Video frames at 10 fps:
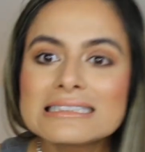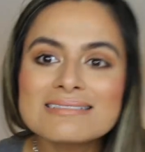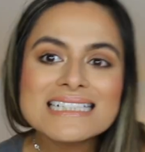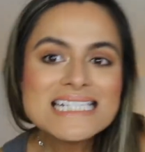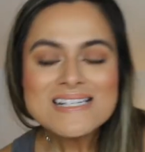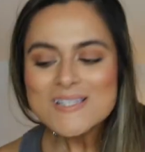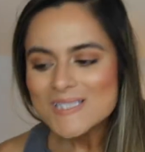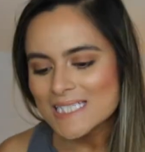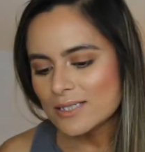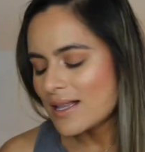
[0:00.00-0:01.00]
So I do
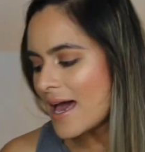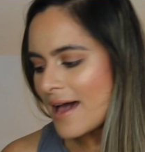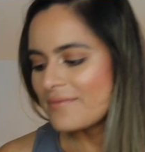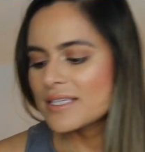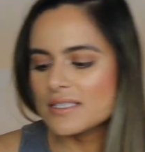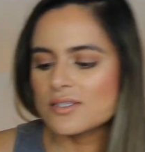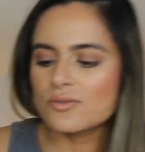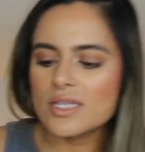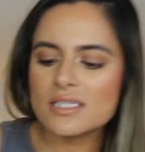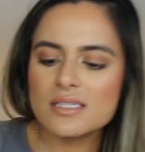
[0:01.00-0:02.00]
still have it.
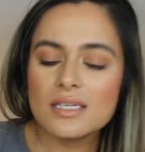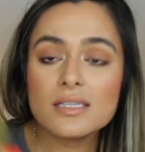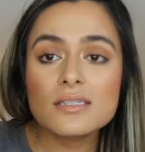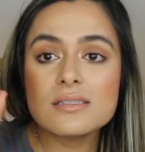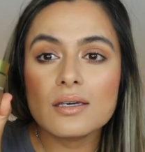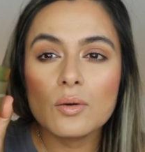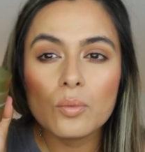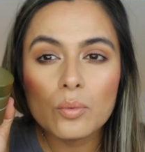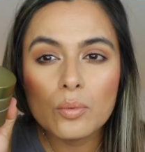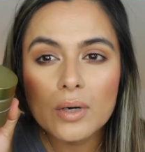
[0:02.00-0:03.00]
So this is
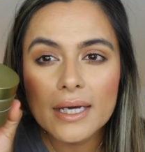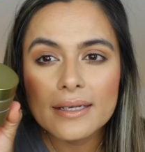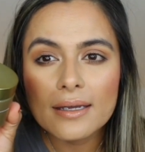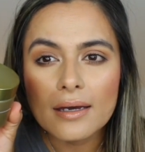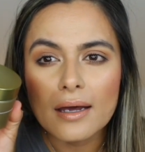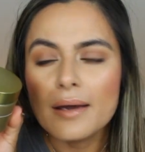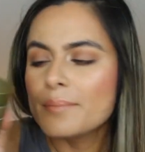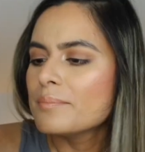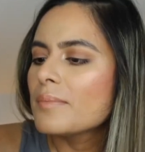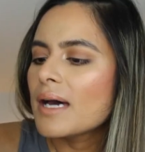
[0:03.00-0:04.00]
what
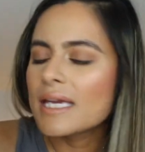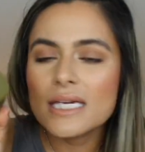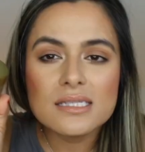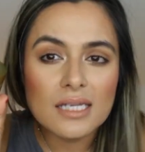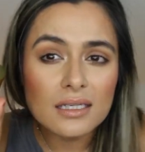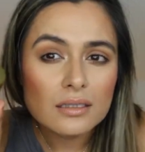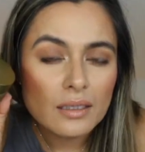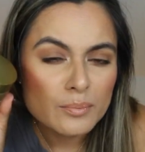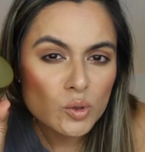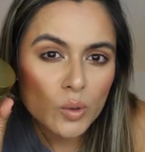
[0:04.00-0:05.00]
um, I guess I,
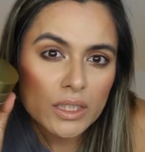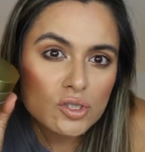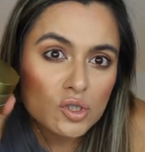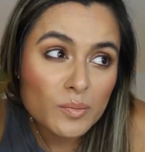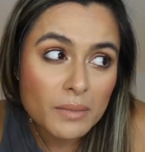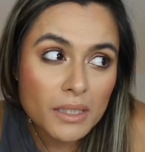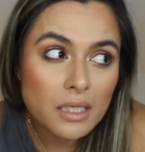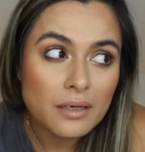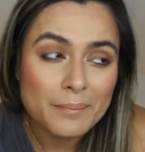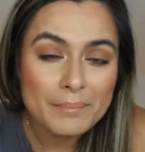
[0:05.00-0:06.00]
I'm going to maybe
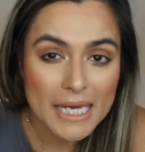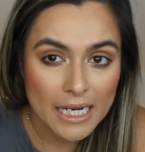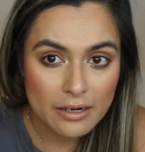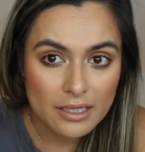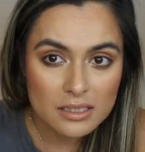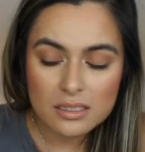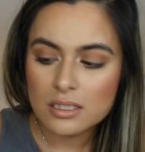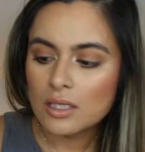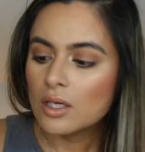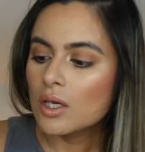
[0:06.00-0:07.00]
compare
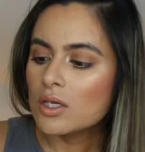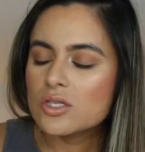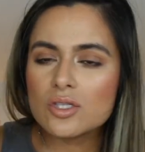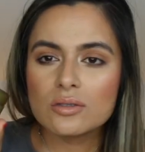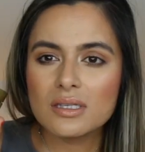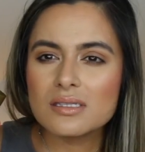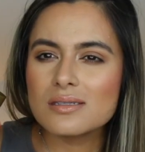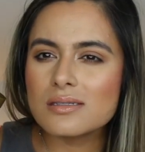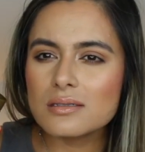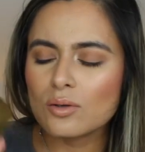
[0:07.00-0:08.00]
it to.
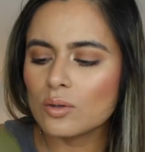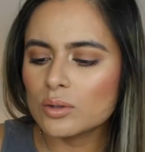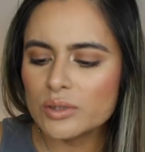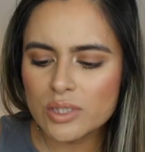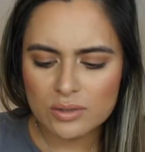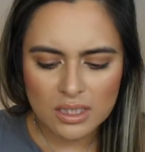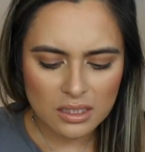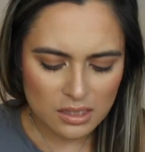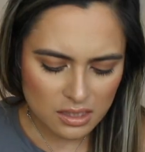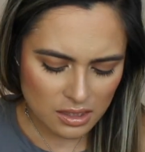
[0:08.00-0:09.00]
This is an old
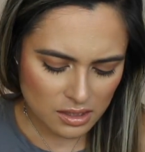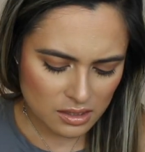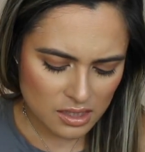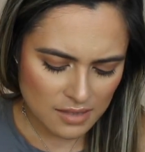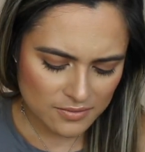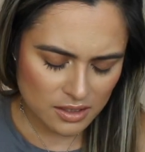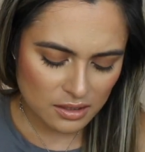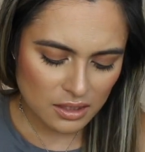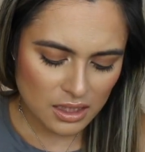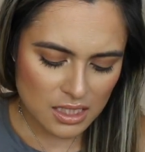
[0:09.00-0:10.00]
unit. This is
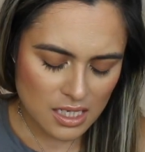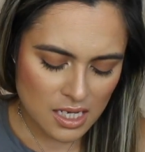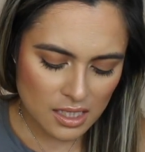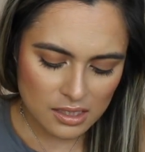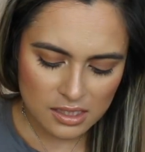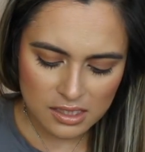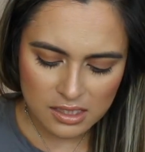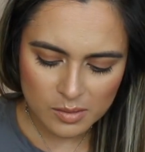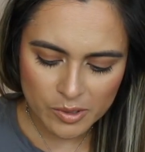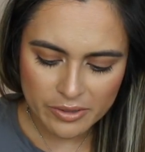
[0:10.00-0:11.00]
definitely
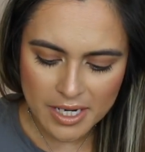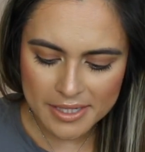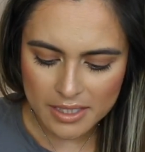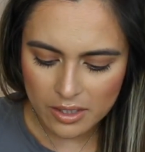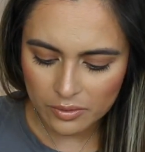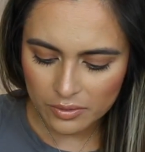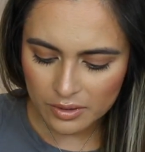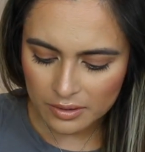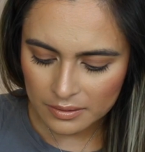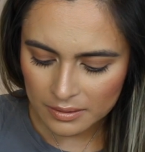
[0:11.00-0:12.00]
Expirado.
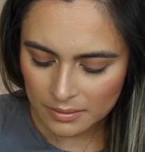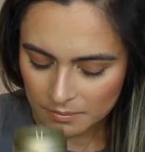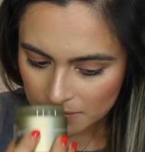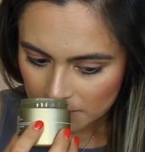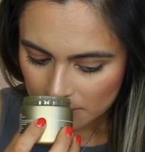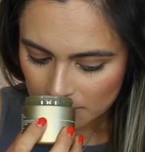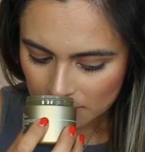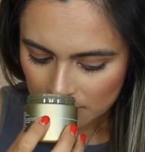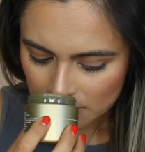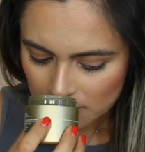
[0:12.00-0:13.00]

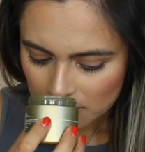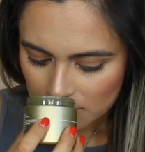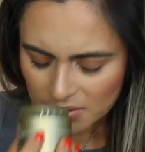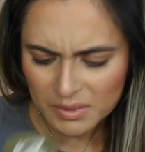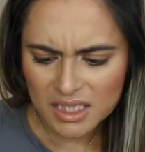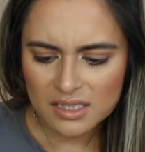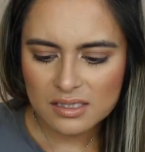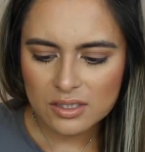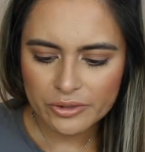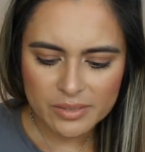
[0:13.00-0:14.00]
I mean, it
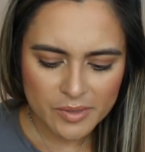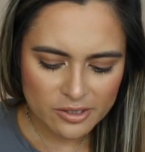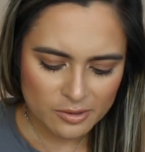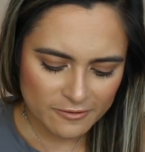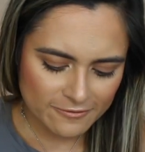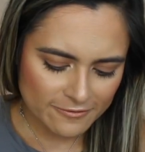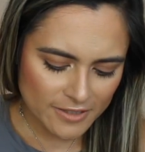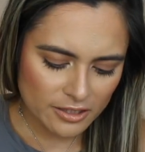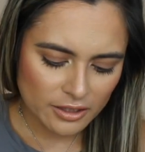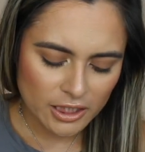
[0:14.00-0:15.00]
still smells
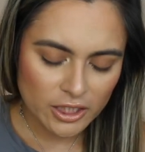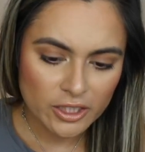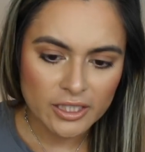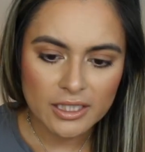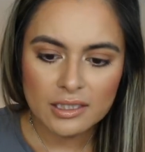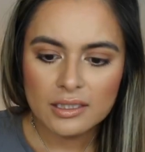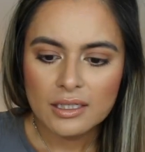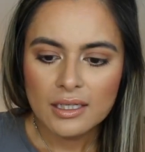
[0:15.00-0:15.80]
fairly good.